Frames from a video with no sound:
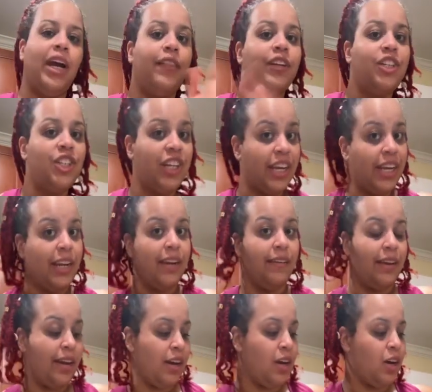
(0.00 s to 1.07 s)
the chicken in
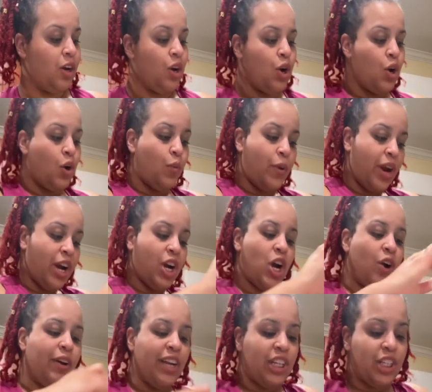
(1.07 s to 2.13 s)
there. We're
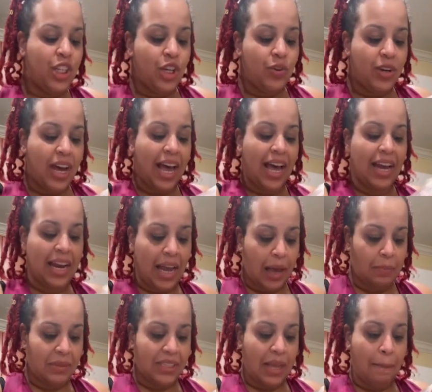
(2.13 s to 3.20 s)
going to cut up
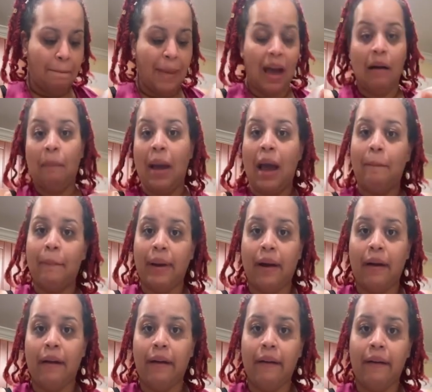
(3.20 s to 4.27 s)
some bell pepper
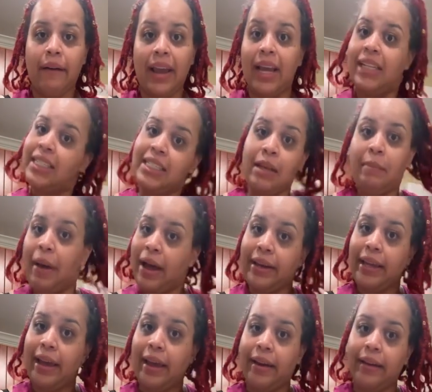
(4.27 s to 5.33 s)
and some
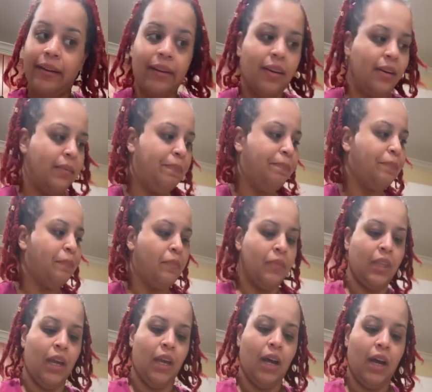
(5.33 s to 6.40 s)

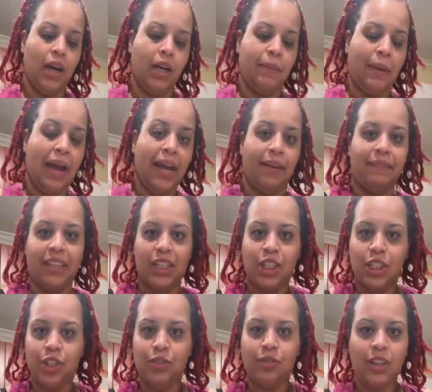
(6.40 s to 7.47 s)
onions. I have these
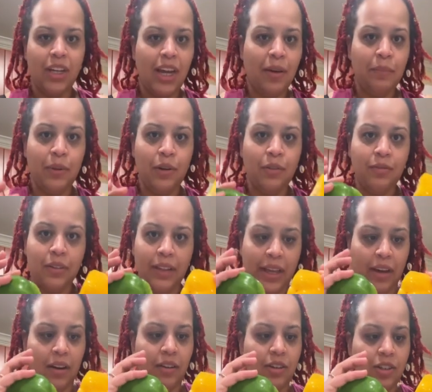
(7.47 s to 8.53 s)
two. Look how beautiful they are.
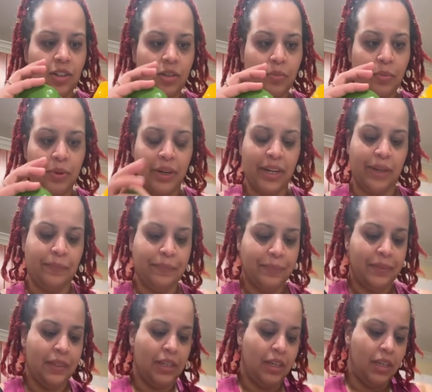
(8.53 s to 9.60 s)
They're so pretty.
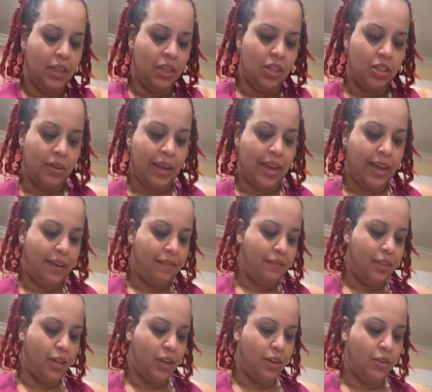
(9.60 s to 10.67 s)
So I have
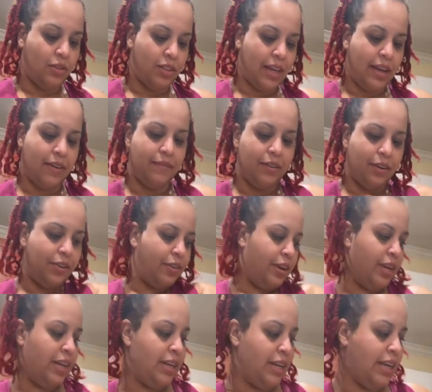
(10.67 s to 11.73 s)
those. I have a
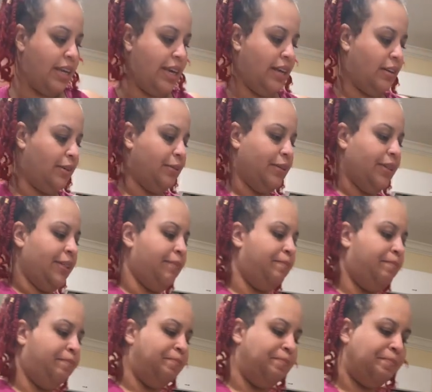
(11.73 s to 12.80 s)
green and a yellow one.
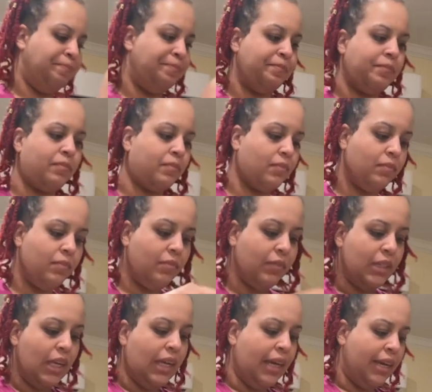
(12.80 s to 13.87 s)

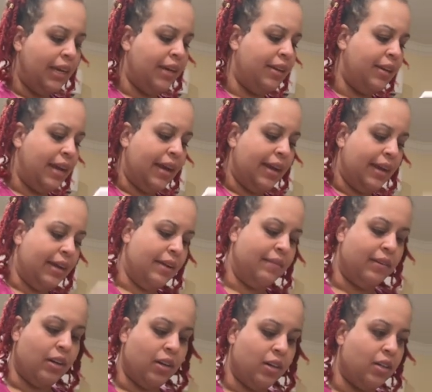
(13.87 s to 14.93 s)
And I have
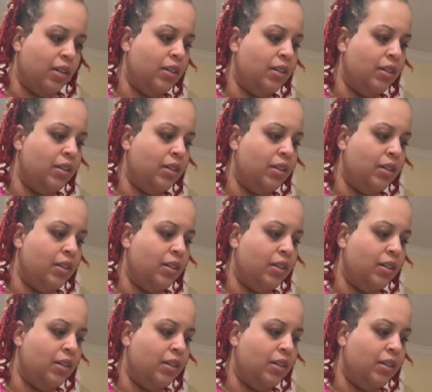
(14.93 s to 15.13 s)
our